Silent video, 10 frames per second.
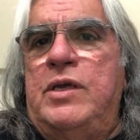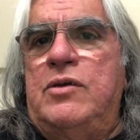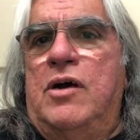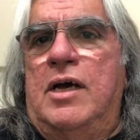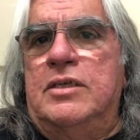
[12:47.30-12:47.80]

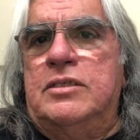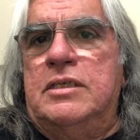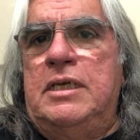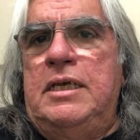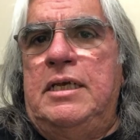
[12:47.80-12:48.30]
costs.
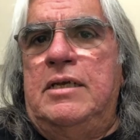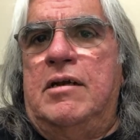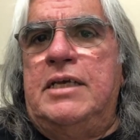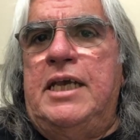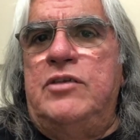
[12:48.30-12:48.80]
In
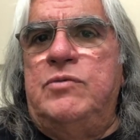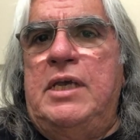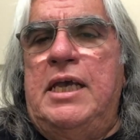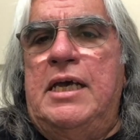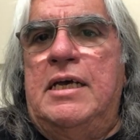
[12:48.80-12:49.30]
our case, we
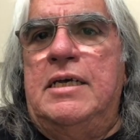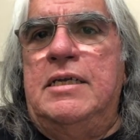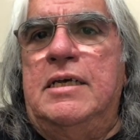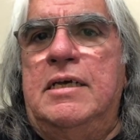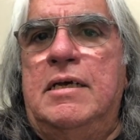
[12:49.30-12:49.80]
had,
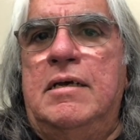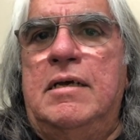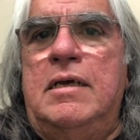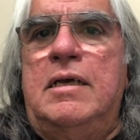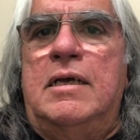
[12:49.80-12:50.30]

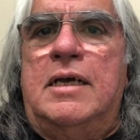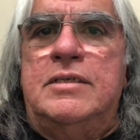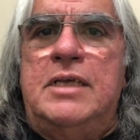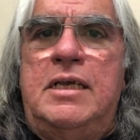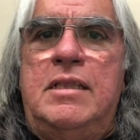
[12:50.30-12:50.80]
like I
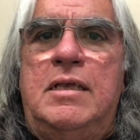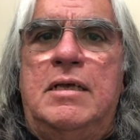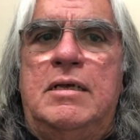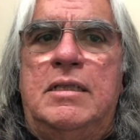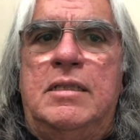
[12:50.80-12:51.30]
say,
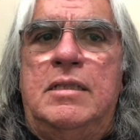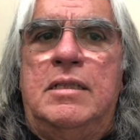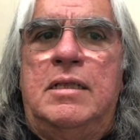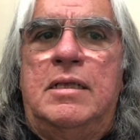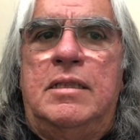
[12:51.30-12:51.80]

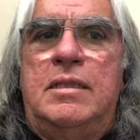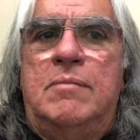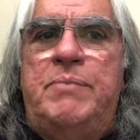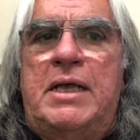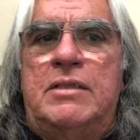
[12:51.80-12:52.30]

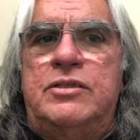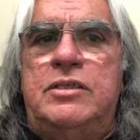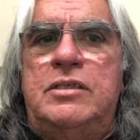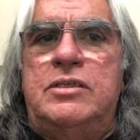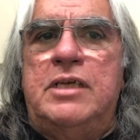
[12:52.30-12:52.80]
the balance
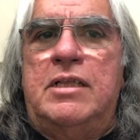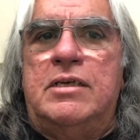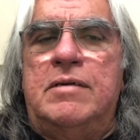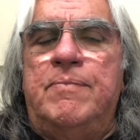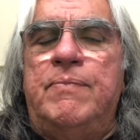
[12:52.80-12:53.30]
to the
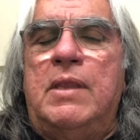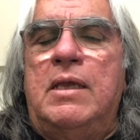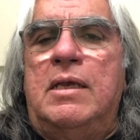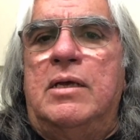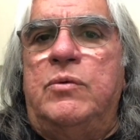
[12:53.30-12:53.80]
seller.
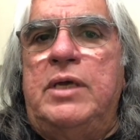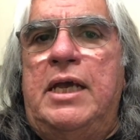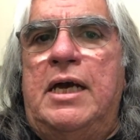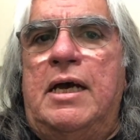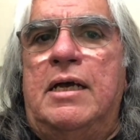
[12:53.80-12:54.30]
We
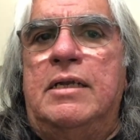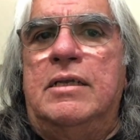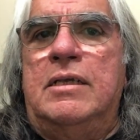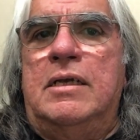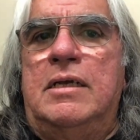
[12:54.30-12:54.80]
had
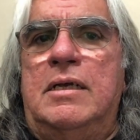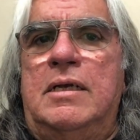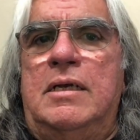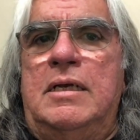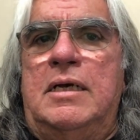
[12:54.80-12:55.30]

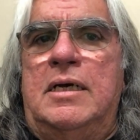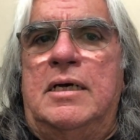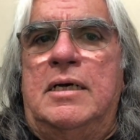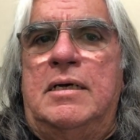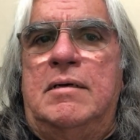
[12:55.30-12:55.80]

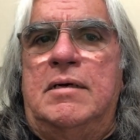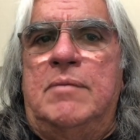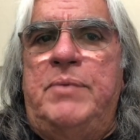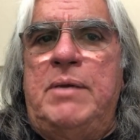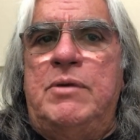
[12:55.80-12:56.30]
a
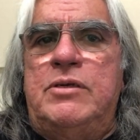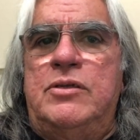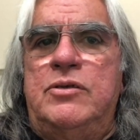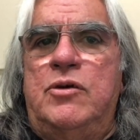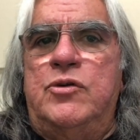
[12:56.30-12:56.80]
payment to
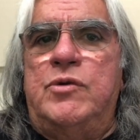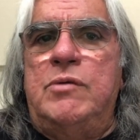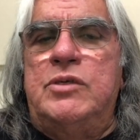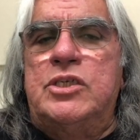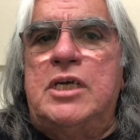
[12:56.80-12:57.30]
the notary,
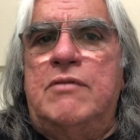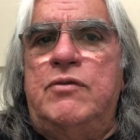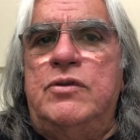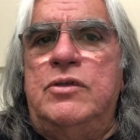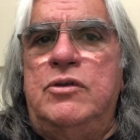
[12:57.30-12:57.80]
which
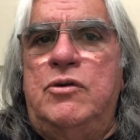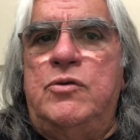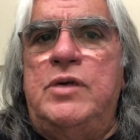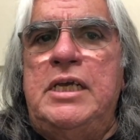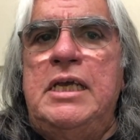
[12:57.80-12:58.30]
covered the
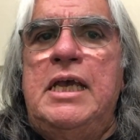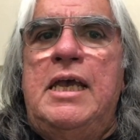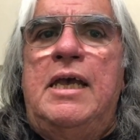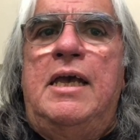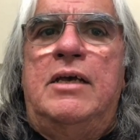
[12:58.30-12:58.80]
notary
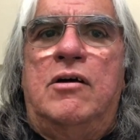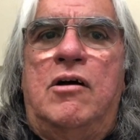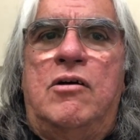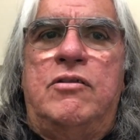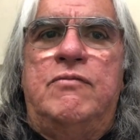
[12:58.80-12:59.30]
and
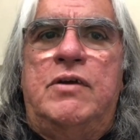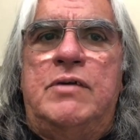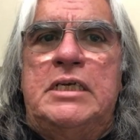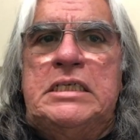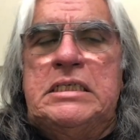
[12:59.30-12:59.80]
all the
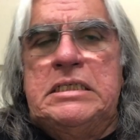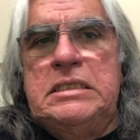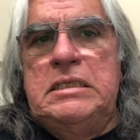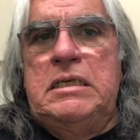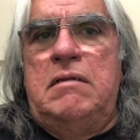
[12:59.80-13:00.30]
various
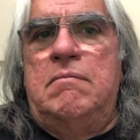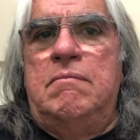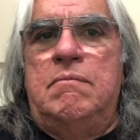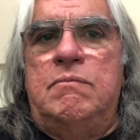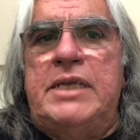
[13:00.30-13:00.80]

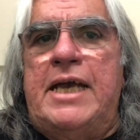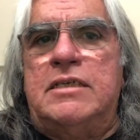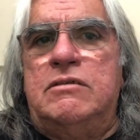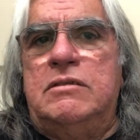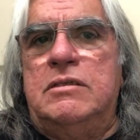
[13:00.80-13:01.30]

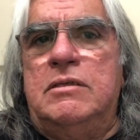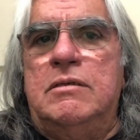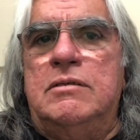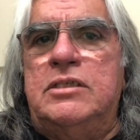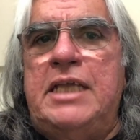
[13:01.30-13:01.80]
tax
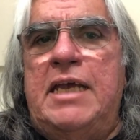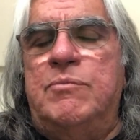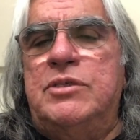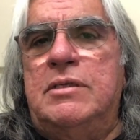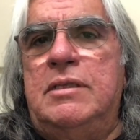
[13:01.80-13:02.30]

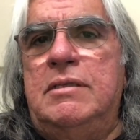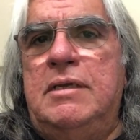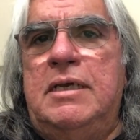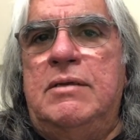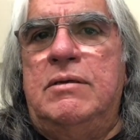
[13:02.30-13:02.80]
stamps
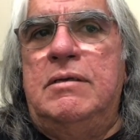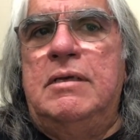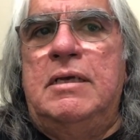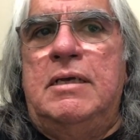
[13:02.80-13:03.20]
and